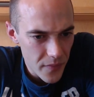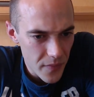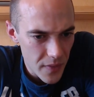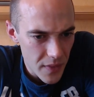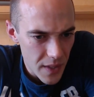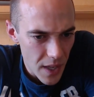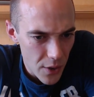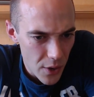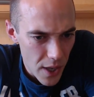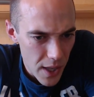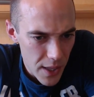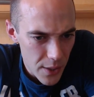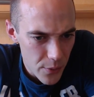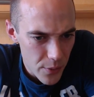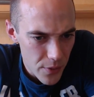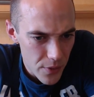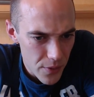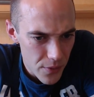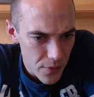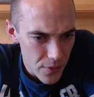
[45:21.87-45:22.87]
I highly
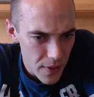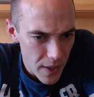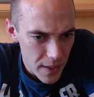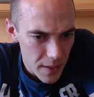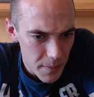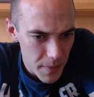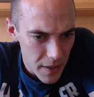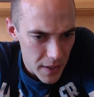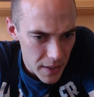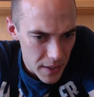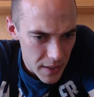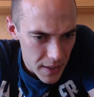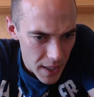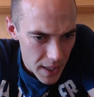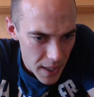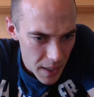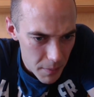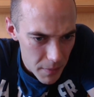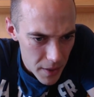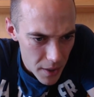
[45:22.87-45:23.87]
would recommend the
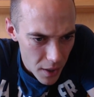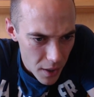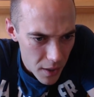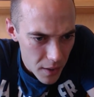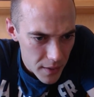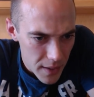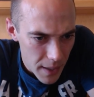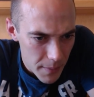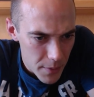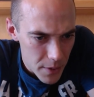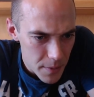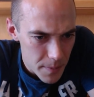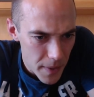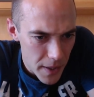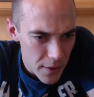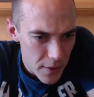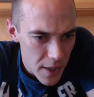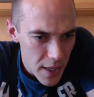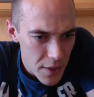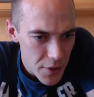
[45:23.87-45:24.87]
KBR, Kamloops
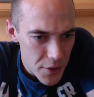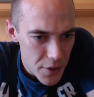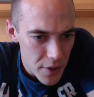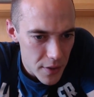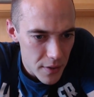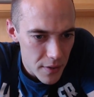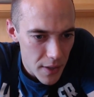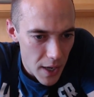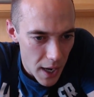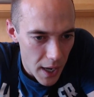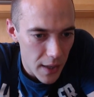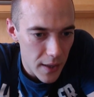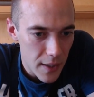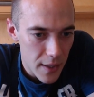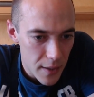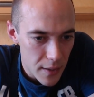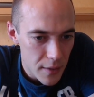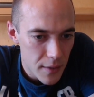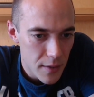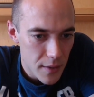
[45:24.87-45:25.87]
Bike Ranch.
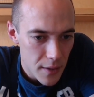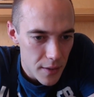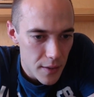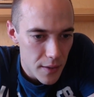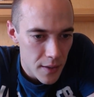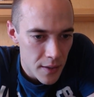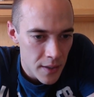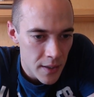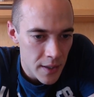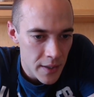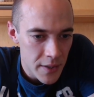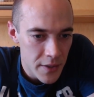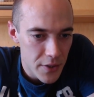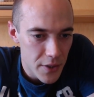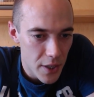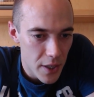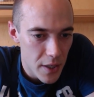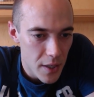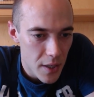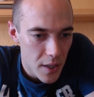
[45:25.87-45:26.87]
Highly. It is
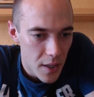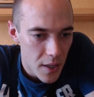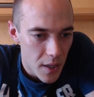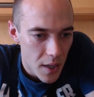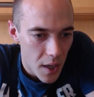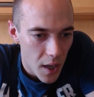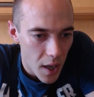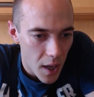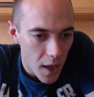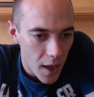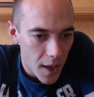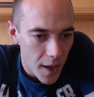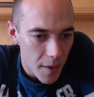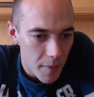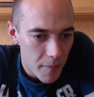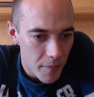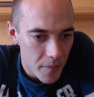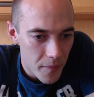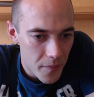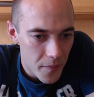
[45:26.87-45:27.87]
good.
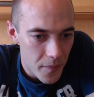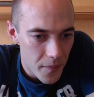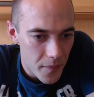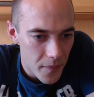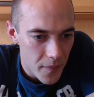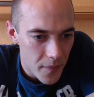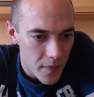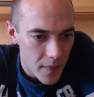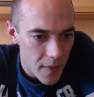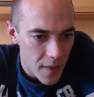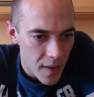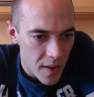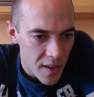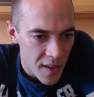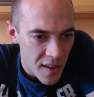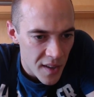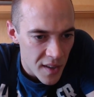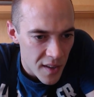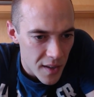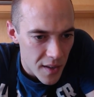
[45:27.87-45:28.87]
Um,
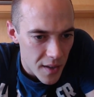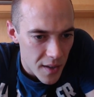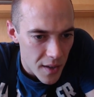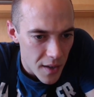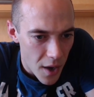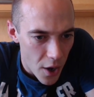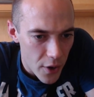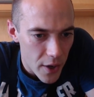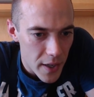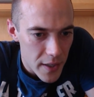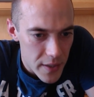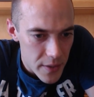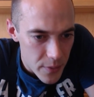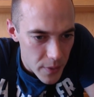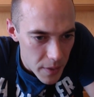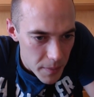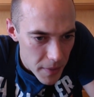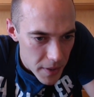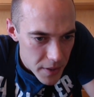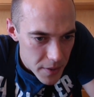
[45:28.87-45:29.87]
okay,
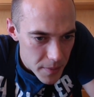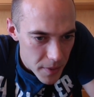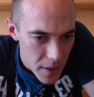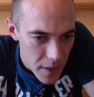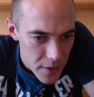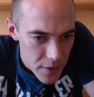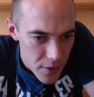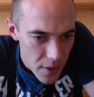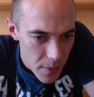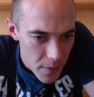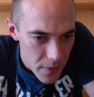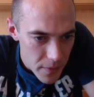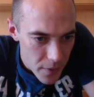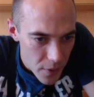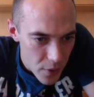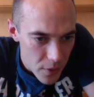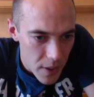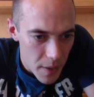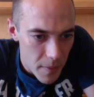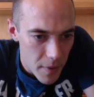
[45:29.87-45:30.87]
sweet. Message me on Instagram with a
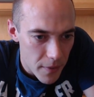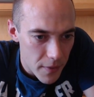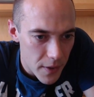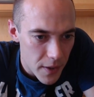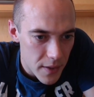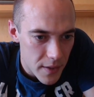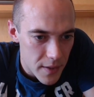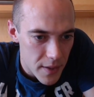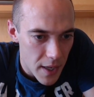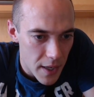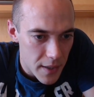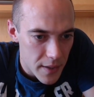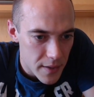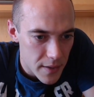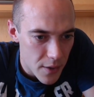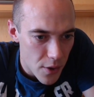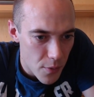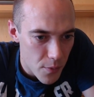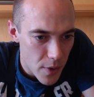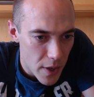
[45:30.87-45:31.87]
photo. Okay, perfect. Thanks,
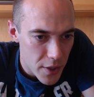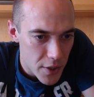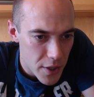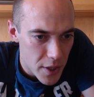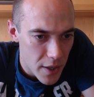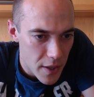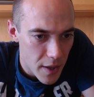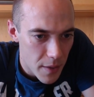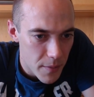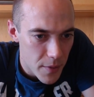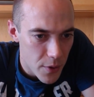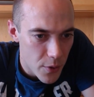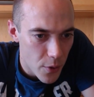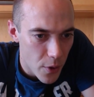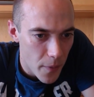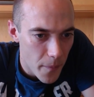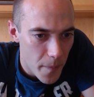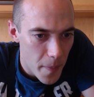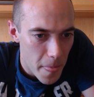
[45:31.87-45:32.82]
Sloan Ranger. That'd be cool.